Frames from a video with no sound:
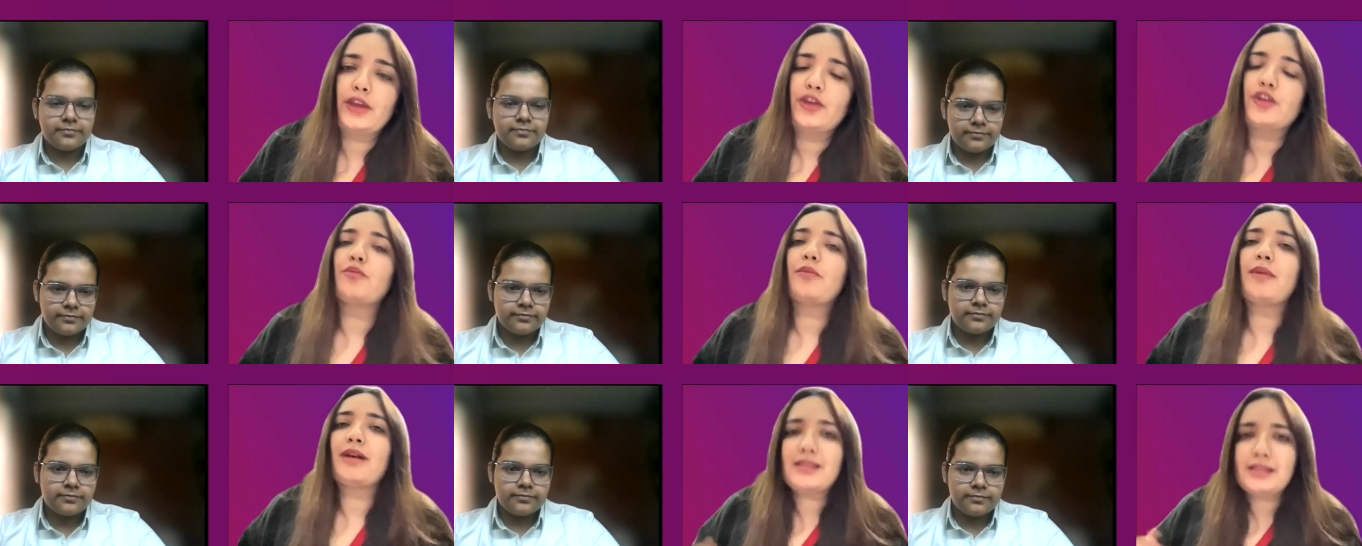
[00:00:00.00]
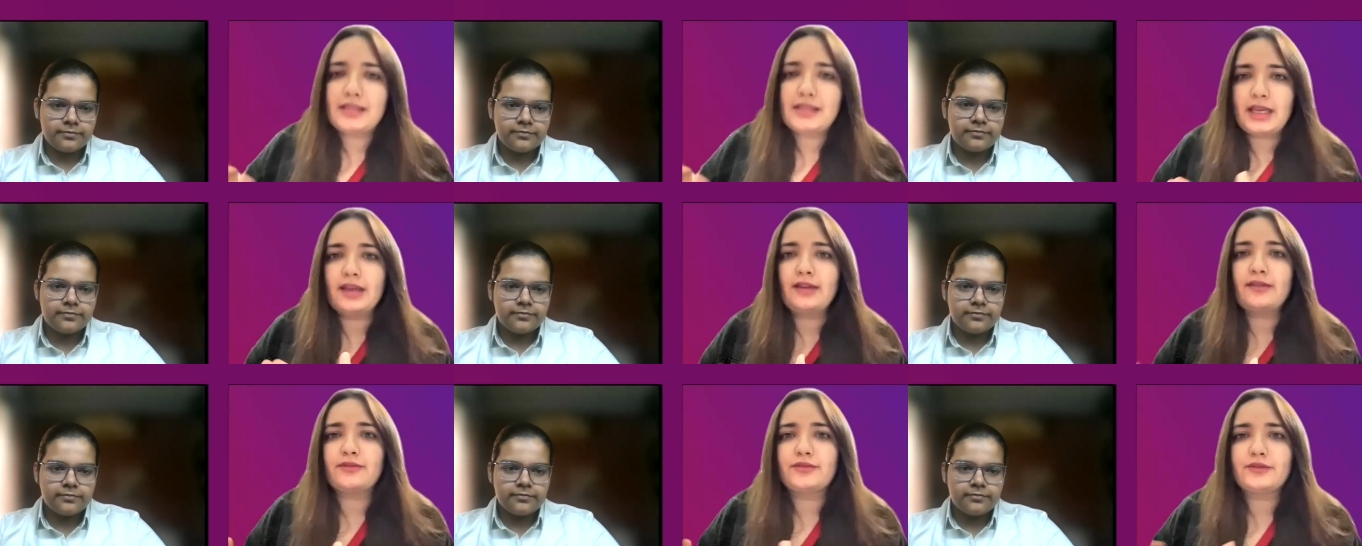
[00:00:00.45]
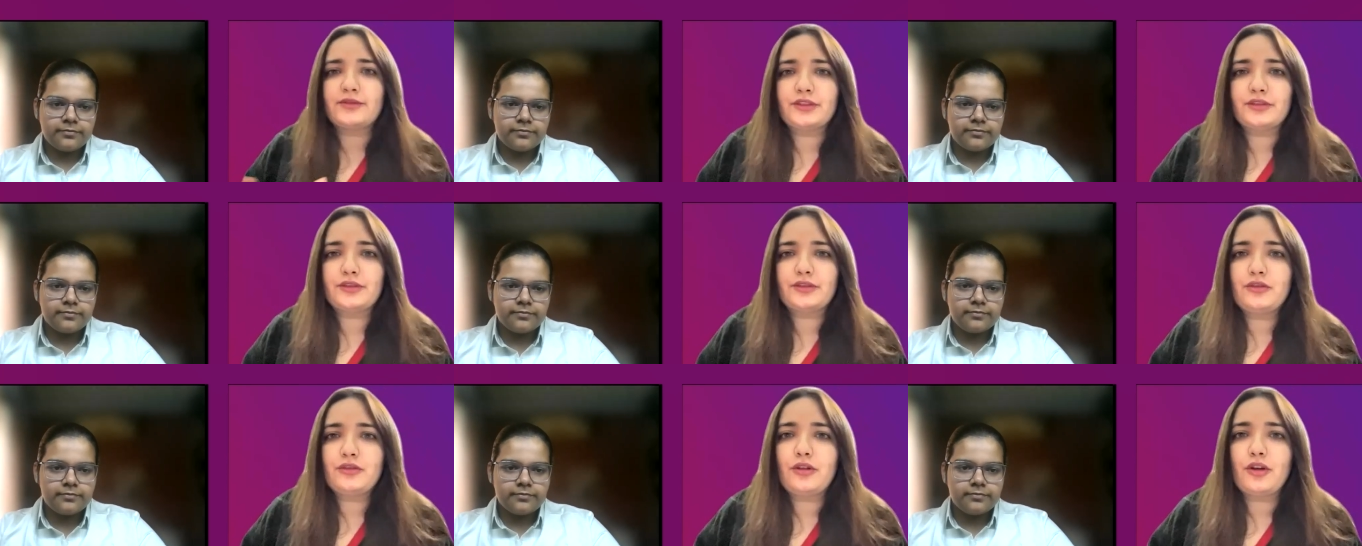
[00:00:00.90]
Speaker 1: you must have,
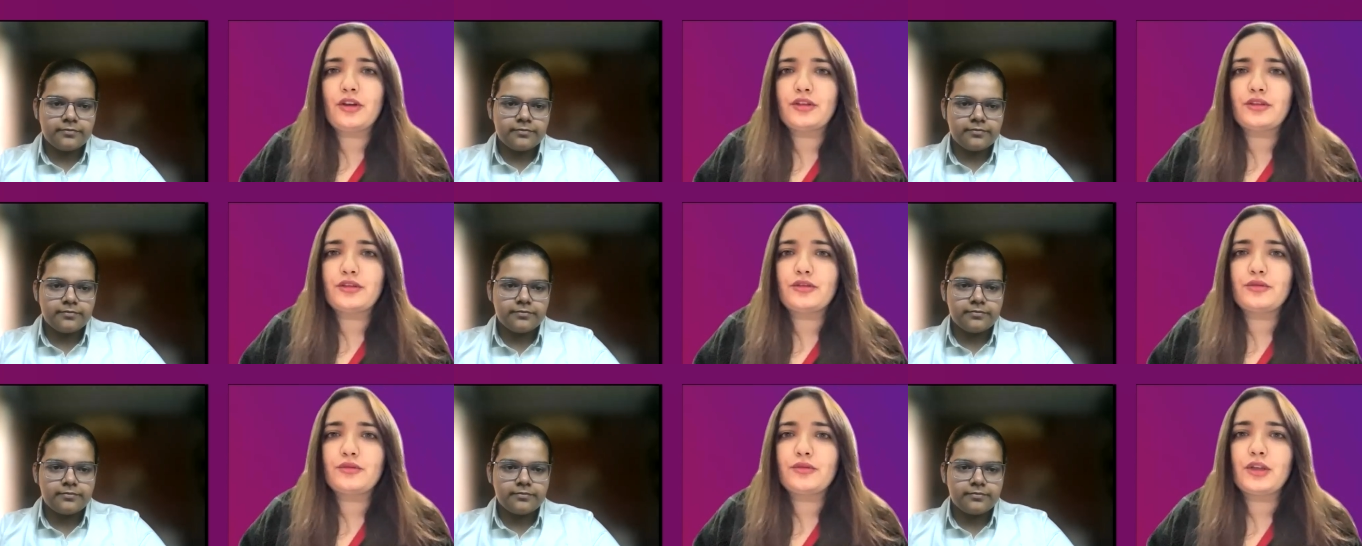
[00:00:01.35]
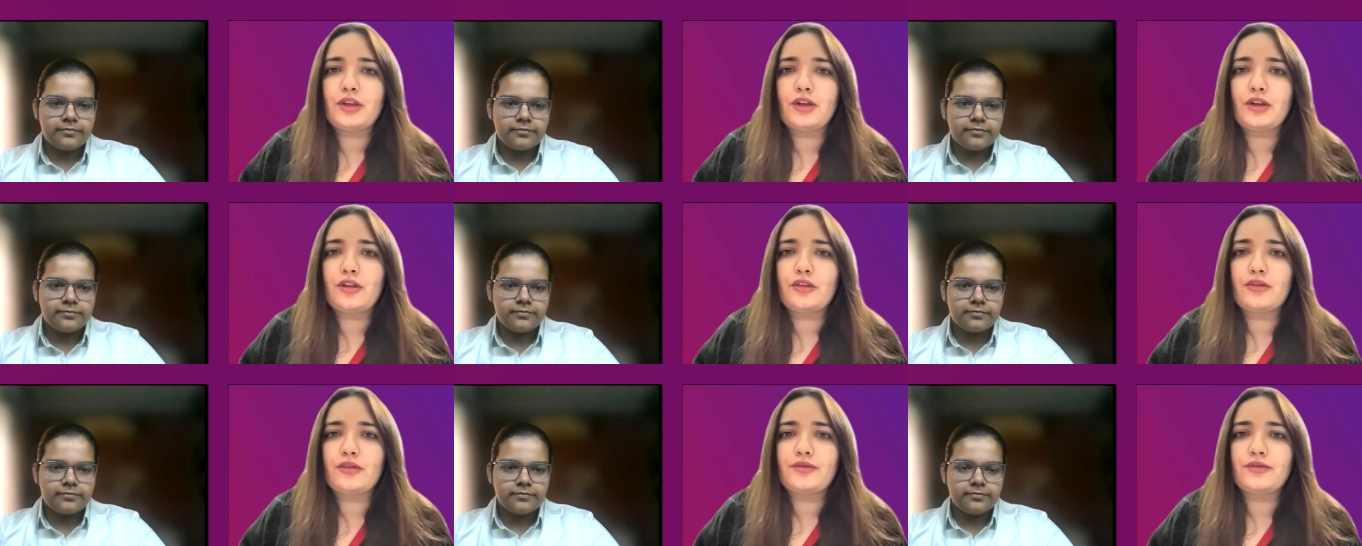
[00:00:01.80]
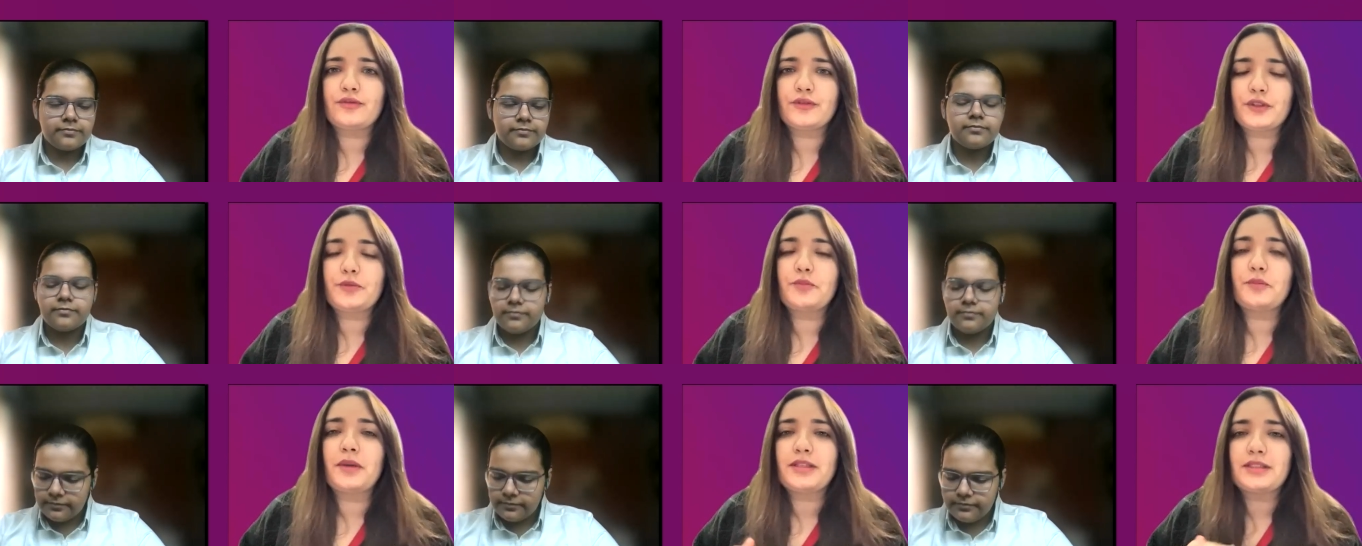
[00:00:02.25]
you know, gone through a lot of,
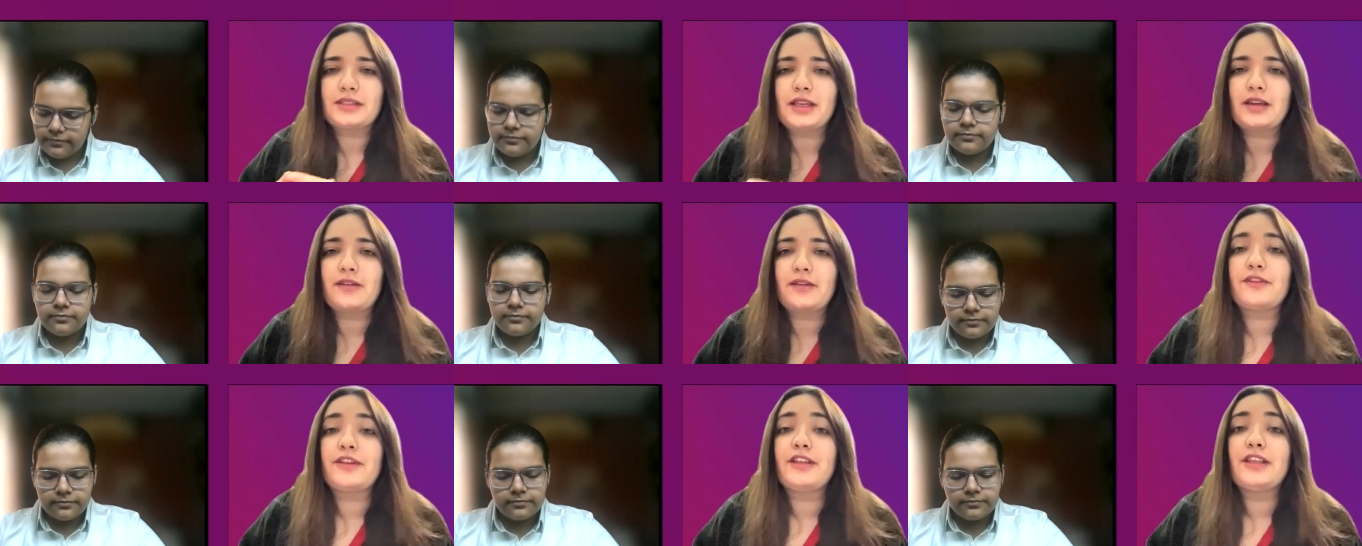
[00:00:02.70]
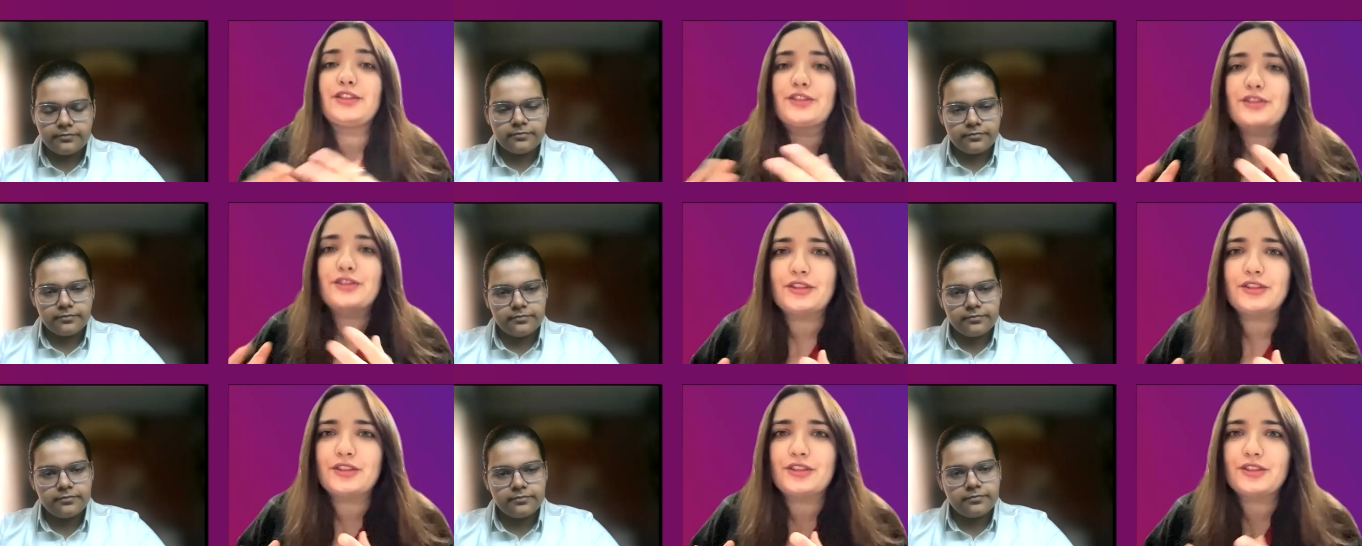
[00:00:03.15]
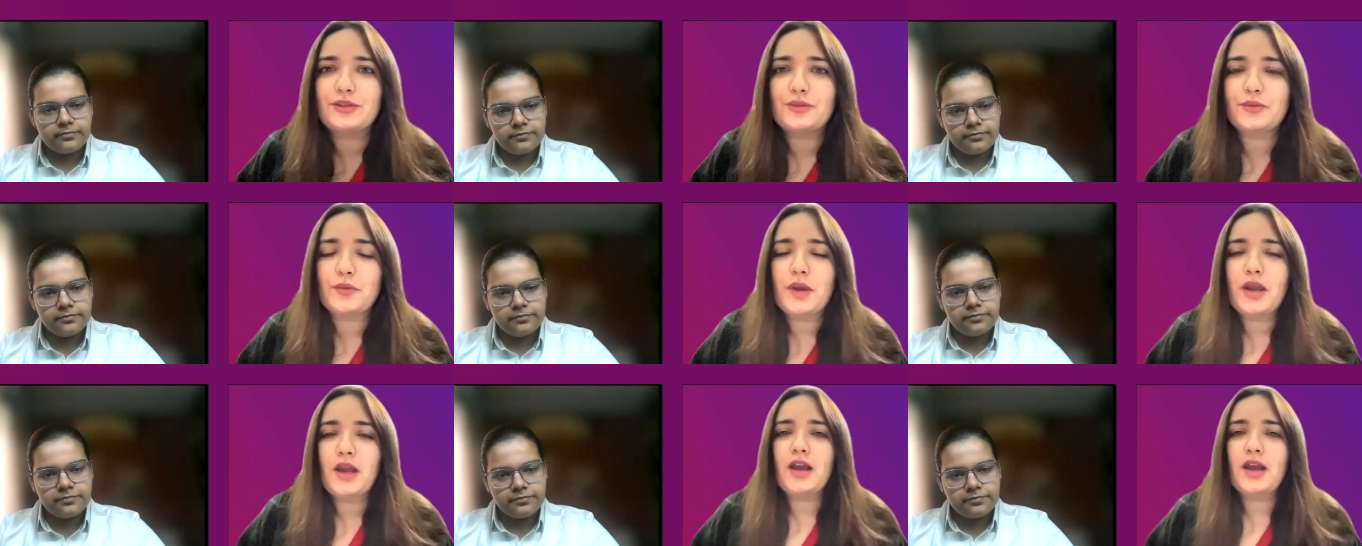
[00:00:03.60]
you must have researched